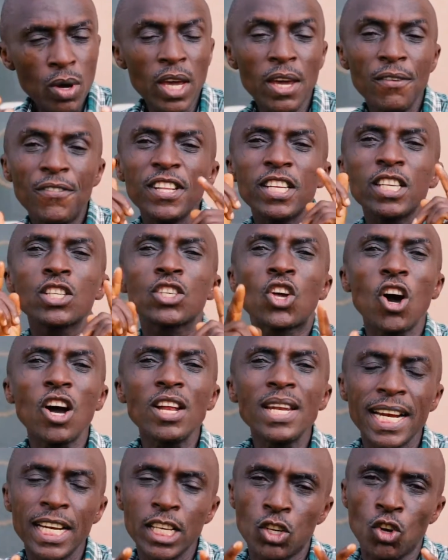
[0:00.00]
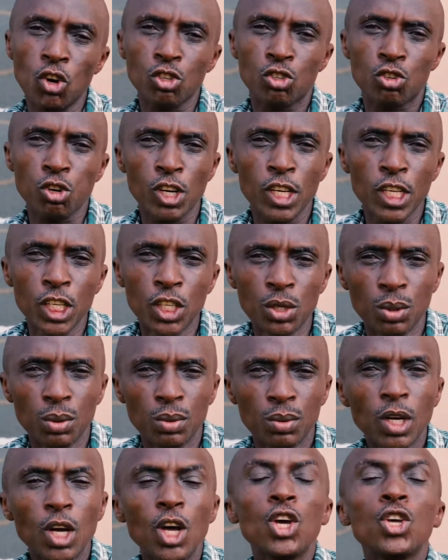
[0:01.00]
if it is God that is controlling you,
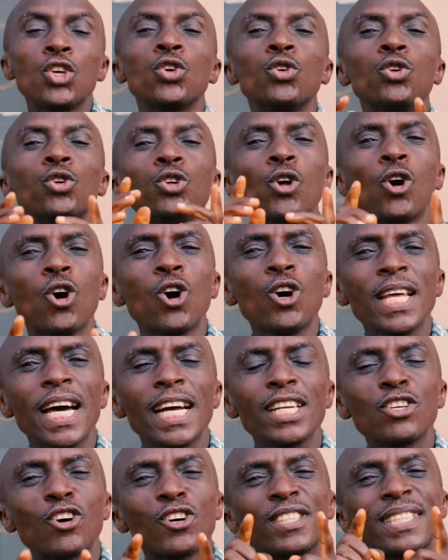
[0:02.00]
you know that your